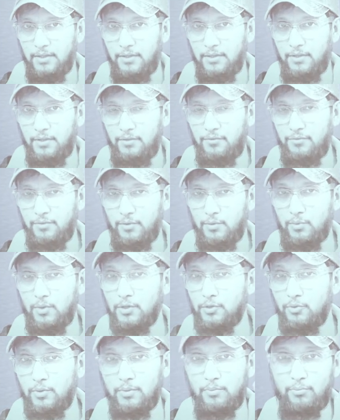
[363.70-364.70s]
if you
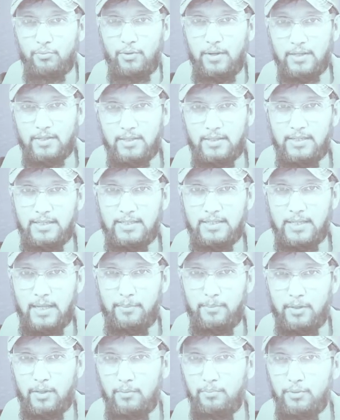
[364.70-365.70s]
want to impress the
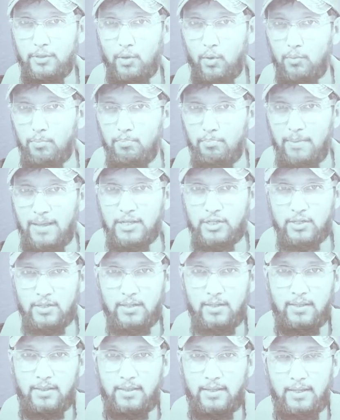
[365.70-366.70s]
examiner beyond
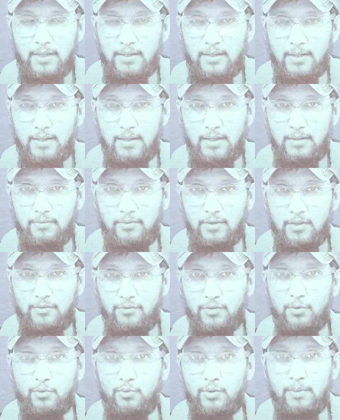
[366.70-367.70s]
measure, then
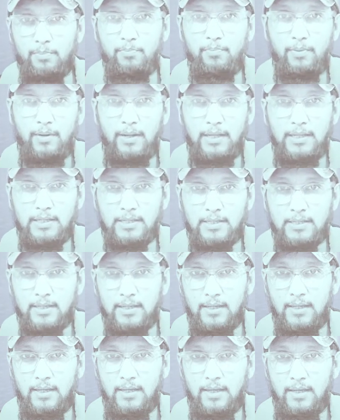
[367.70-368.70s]
if you
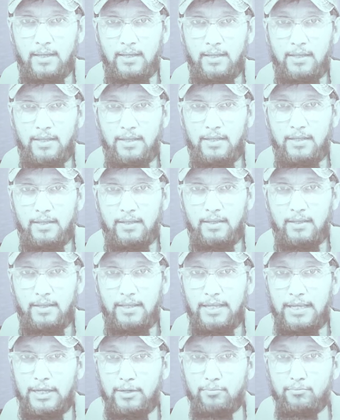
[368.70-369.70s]
replace
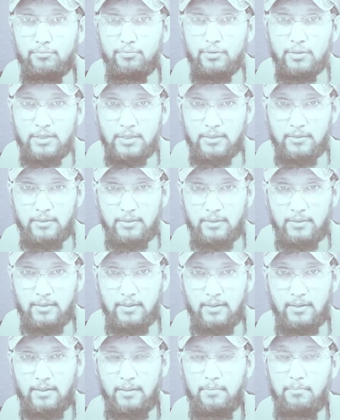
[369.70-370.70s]
in
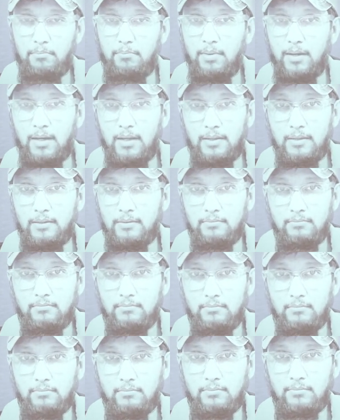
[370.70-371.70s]
Britain by
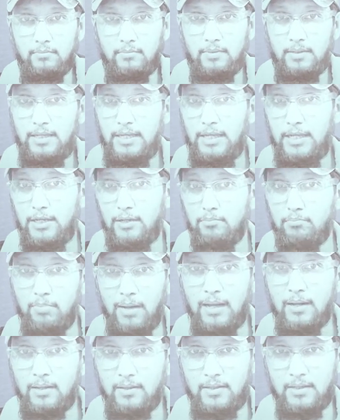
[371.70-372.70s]
in
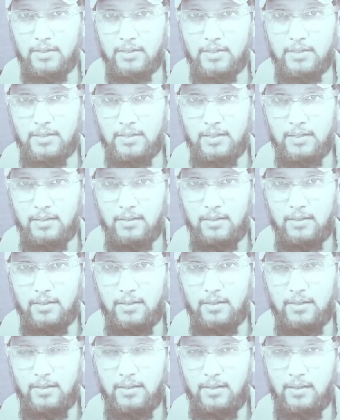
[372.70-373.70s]
Bangladesh,
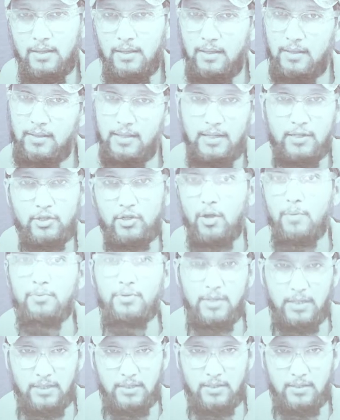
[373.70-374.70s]
then
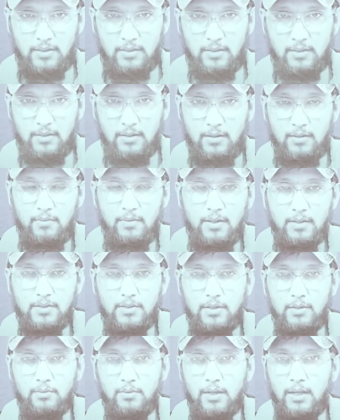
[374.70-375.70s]
shopshesh. Alright,
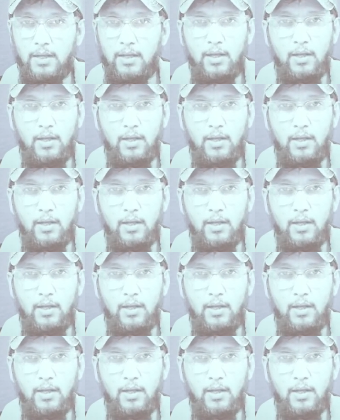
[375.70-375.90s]
so